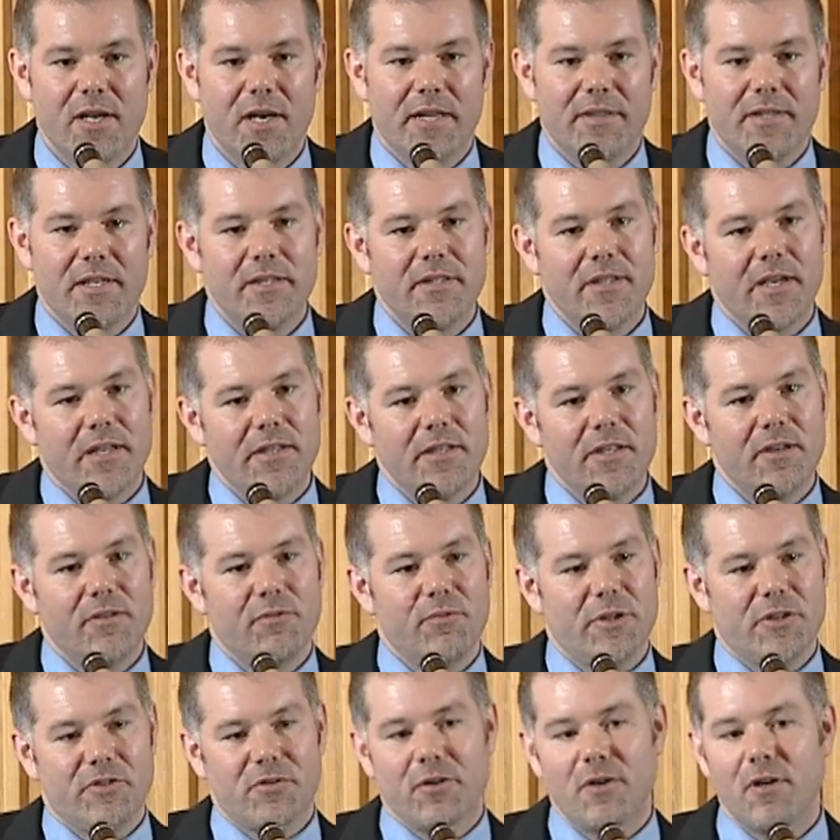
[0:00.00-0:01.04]
I think the idea
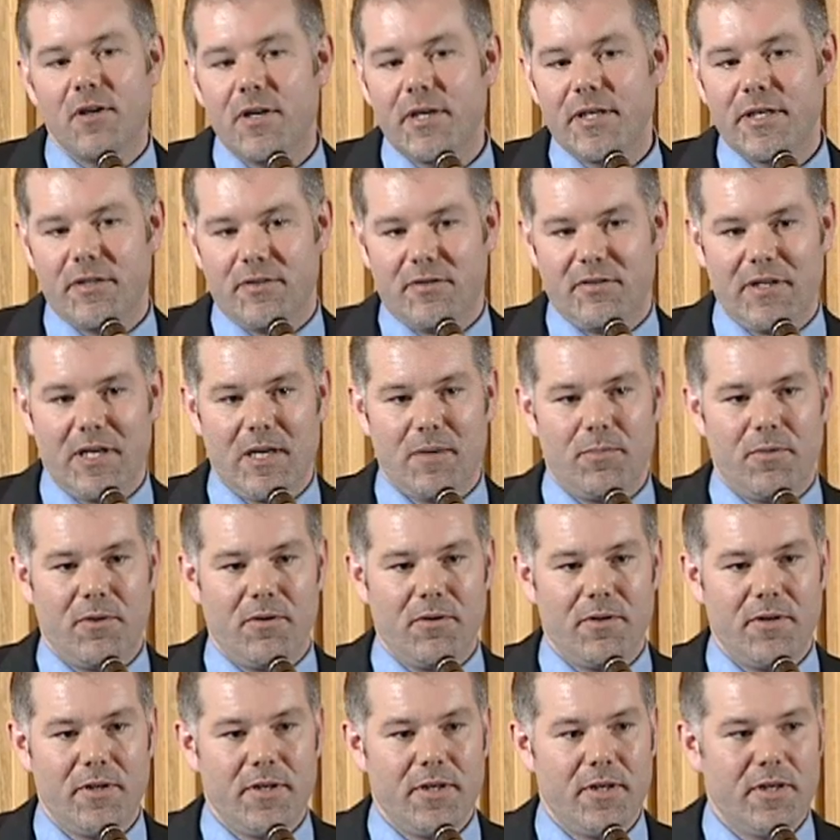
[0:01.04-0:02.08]
of returning a
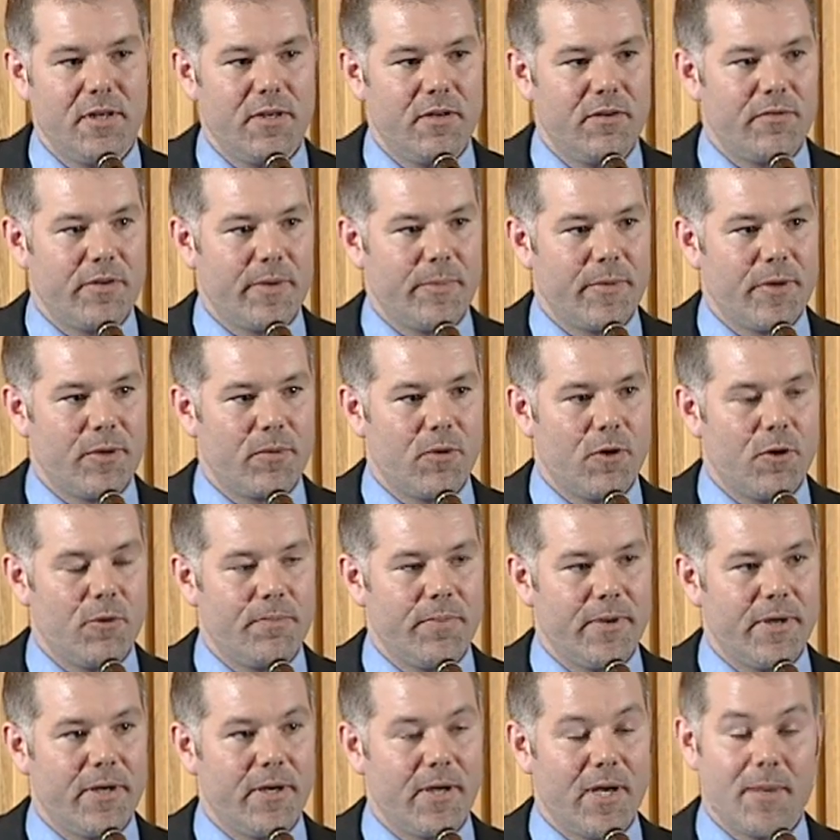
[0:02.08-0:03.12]
sample from
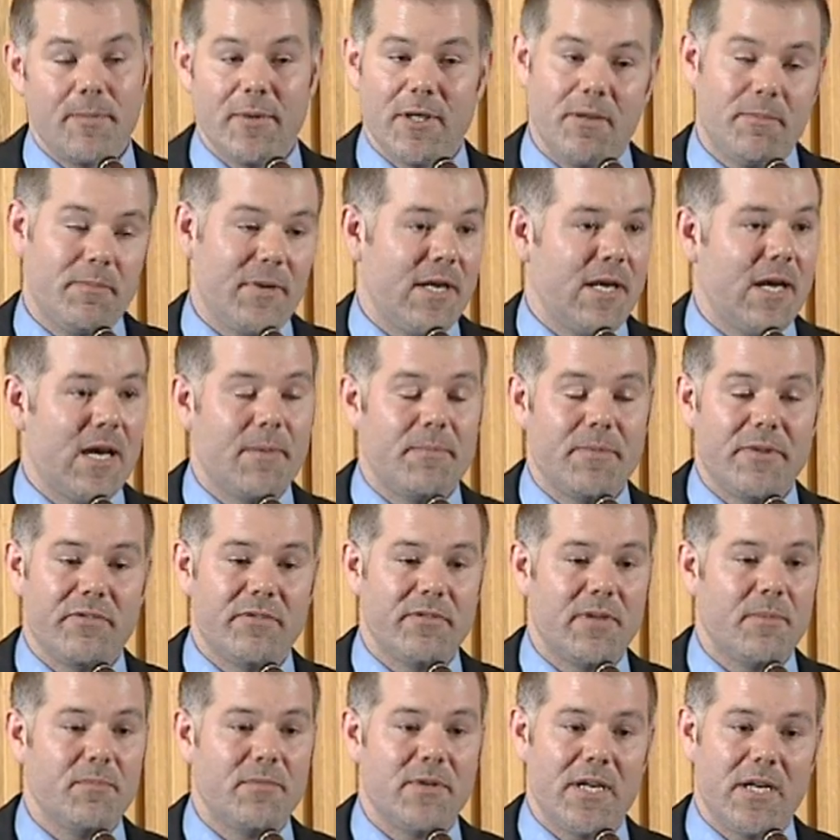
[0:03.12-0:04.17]
Europa, I mean, it may happen
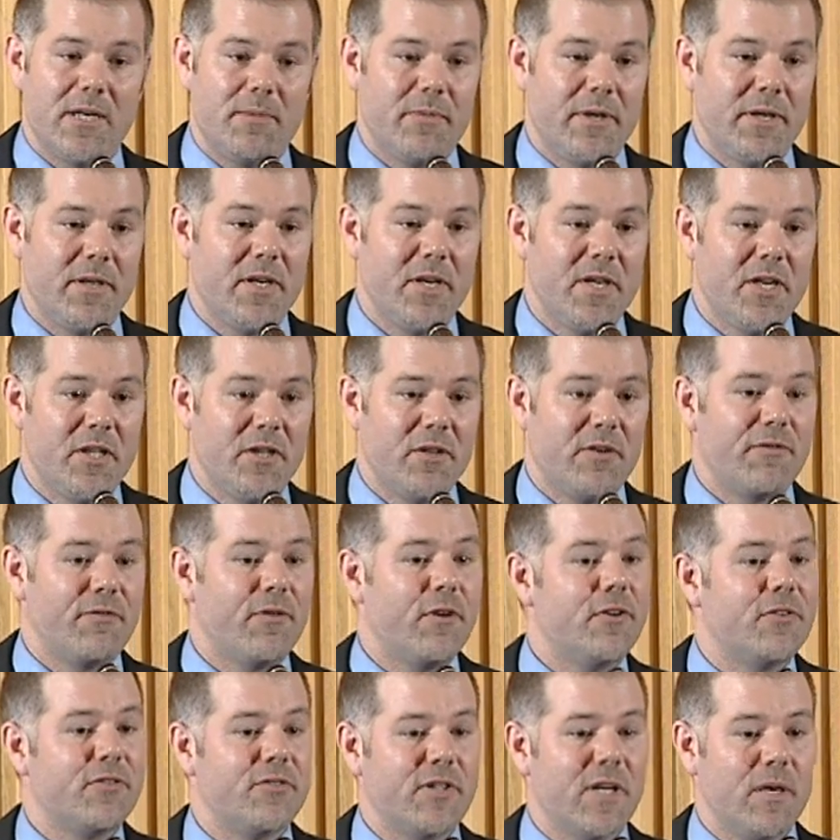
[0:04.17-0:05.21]
someday, but the
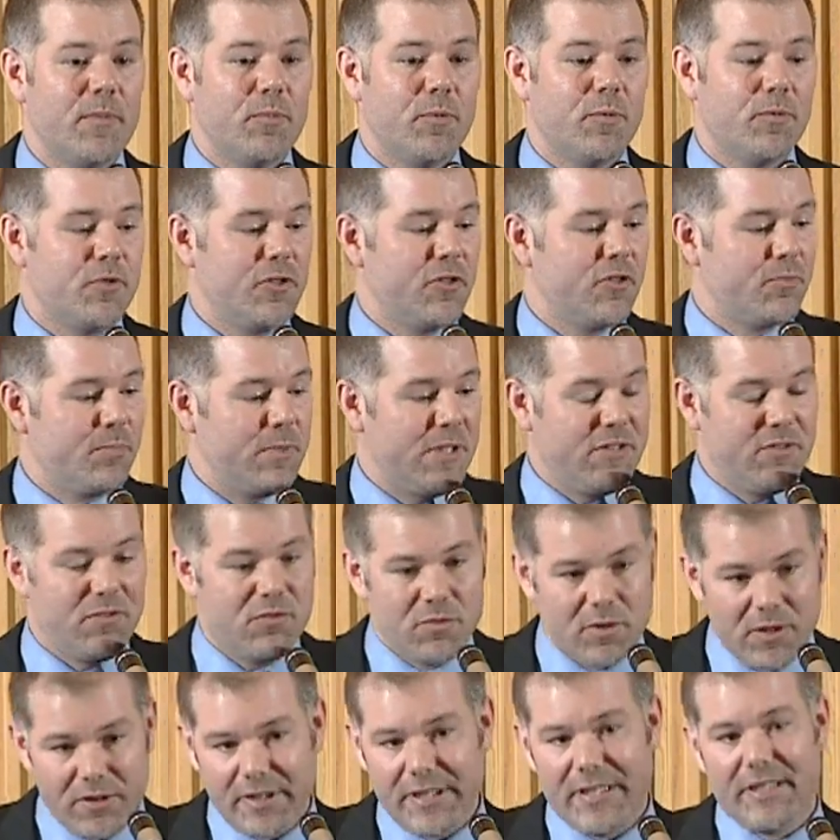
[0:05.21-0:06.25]
first step will just be
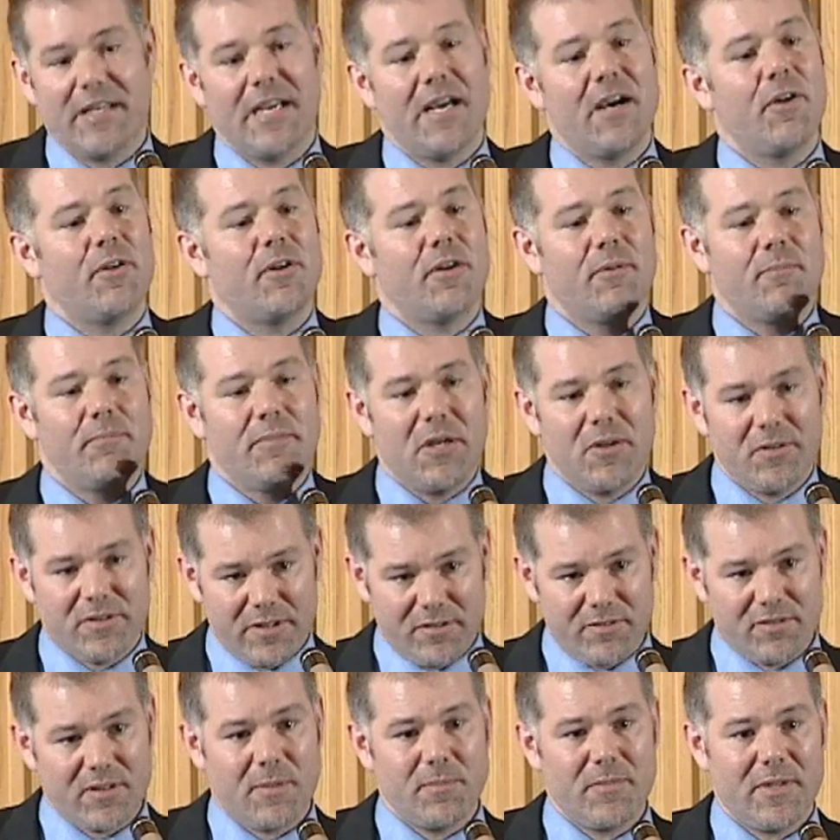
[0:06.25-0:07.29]
drilling down or
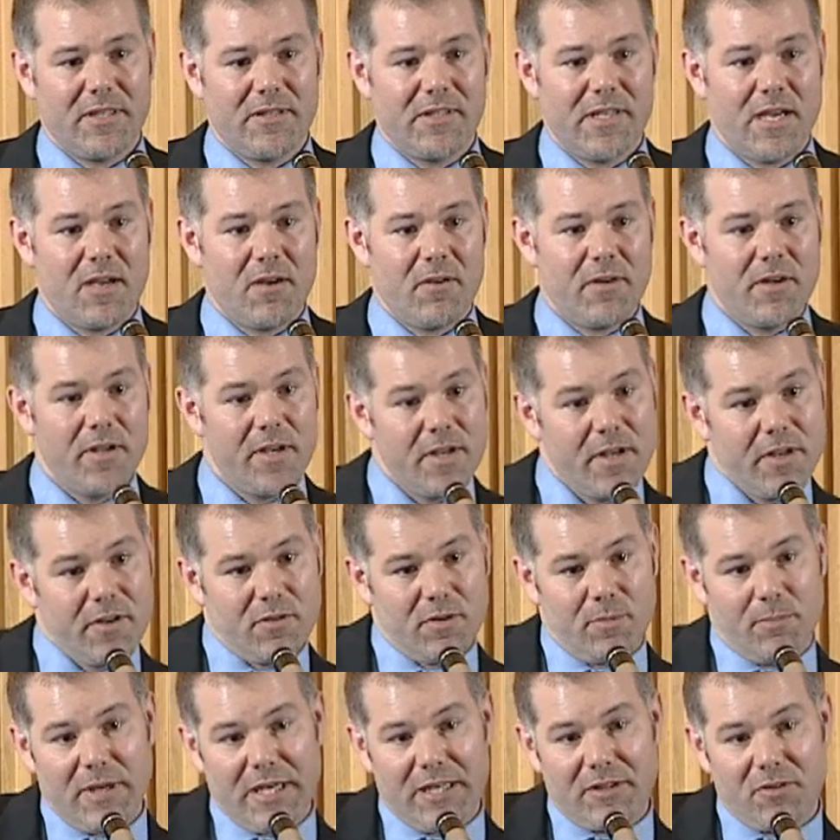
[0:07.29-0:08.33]
melting something down
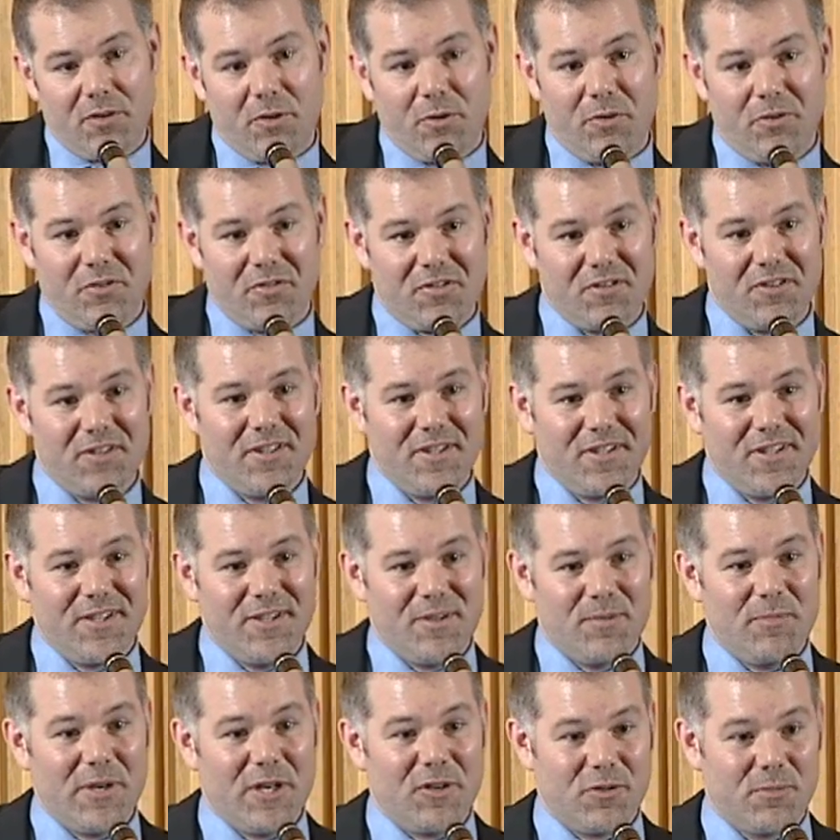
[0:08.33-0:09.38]
to make those
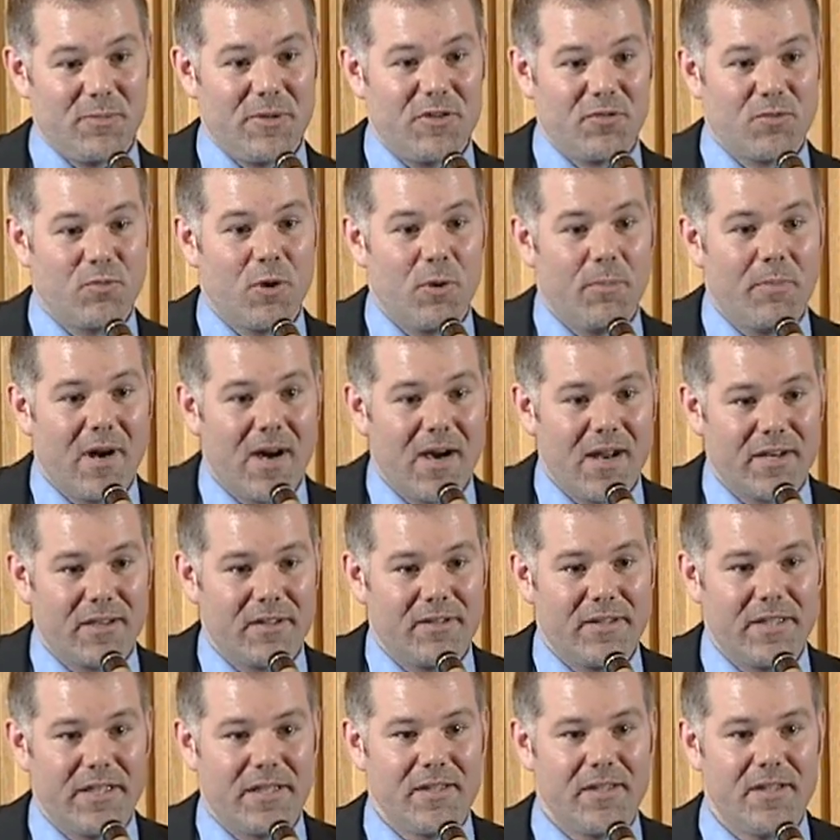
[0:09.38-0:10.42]
measurements
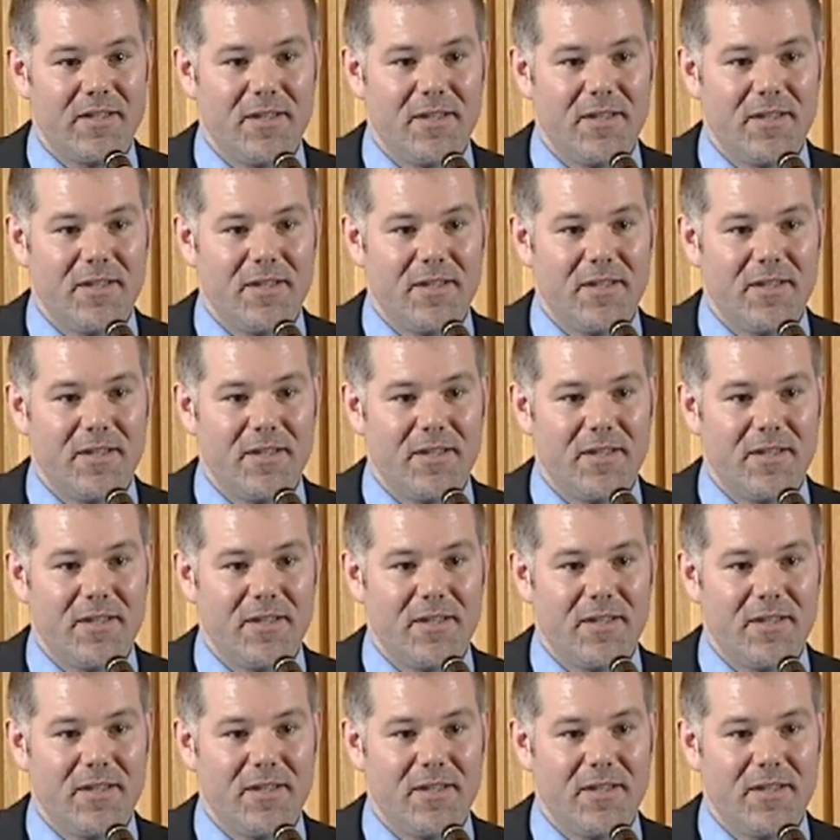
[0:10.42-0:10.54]
robotically.